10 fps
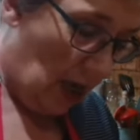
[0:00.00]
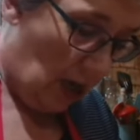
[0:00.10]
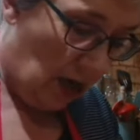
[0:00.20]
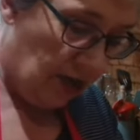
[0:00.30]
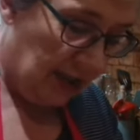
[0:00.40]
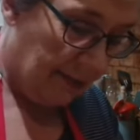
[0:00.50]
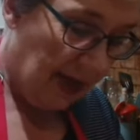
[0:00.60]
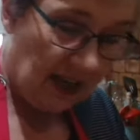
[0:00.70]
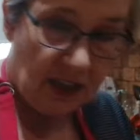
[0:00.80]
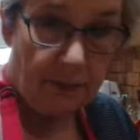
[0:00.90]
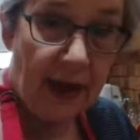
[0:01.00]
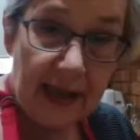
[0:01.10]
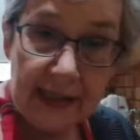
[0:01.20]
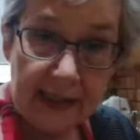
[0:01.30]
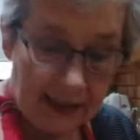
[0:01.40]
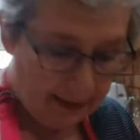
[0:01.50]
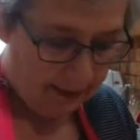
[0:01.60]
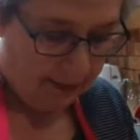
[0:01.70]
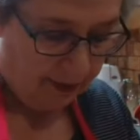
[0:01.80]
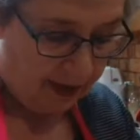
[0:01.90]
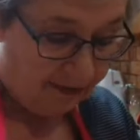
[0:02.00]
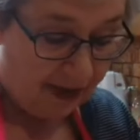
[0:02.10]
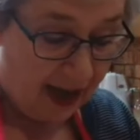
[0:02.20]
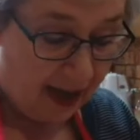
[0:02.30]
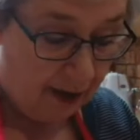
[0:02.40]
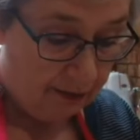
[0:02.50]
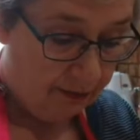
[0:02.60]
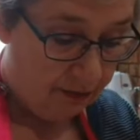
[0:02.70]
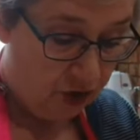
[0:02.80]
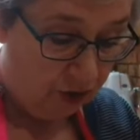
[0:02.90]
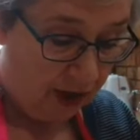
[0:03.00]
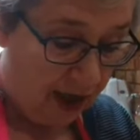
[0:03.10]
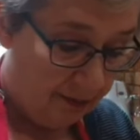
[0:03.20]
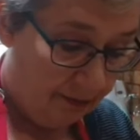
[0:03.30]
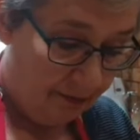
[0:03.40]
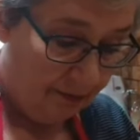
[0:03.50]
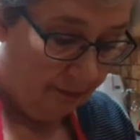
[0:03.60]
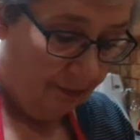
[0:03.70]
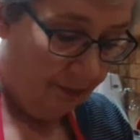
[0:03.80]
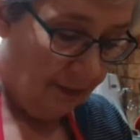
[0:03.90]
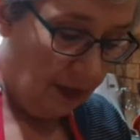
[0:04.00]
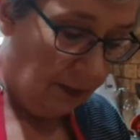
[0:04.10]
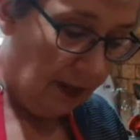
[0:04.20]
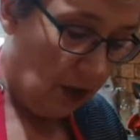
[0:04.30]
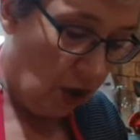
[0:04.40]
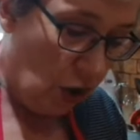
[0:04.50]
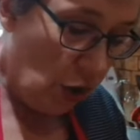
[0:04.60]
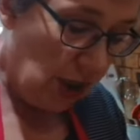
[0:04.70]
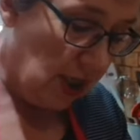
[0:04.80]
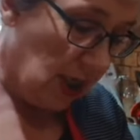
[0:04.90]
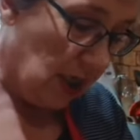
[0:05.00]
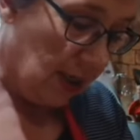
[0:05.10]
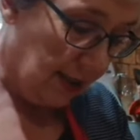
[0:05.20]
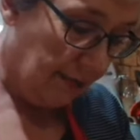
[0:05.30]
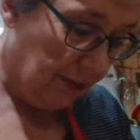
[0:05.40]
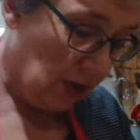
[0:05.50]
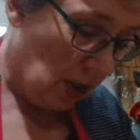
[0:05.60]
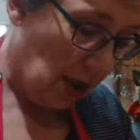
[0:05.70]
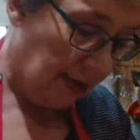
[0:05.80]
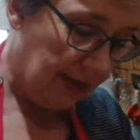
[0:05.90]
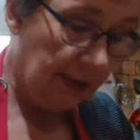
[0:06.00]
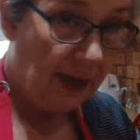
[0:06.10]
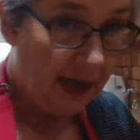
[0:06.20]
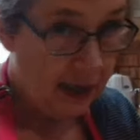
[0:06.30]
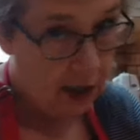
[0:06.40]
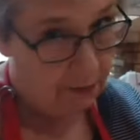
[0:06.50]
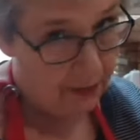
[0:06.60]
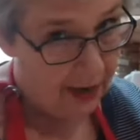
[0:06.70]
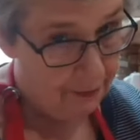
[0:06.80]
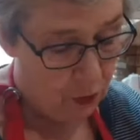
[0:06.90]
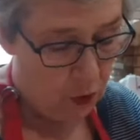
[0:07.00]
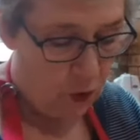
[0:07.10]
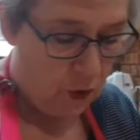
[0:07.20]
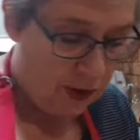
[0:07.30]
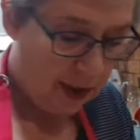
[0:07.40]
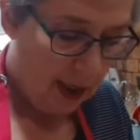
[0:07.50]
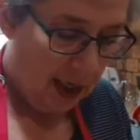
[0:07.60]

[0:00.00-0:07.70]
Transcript: I just make the base with flour, sugar, a little bit of coconut sometimes, depending on my mood,